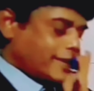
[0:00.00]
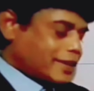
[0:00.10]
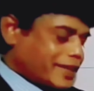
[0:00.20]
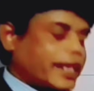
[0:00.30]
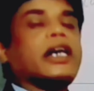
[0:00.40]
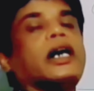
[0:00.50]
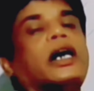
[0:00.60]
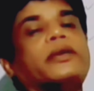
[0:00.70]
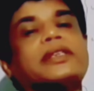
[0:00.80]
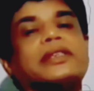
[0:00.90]
and stick
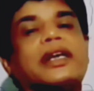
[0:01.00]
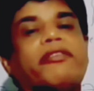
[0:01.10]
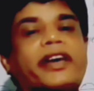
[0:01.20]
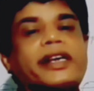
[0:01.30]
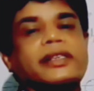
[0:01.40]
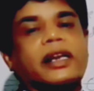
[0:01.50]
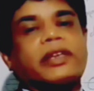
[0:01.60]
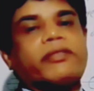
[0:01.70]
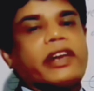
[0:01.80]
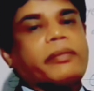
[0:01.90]
on the surface
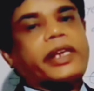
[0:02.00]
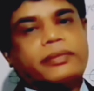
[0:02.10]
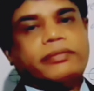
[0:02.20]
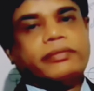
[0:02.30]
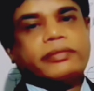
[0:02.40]
of the fabric,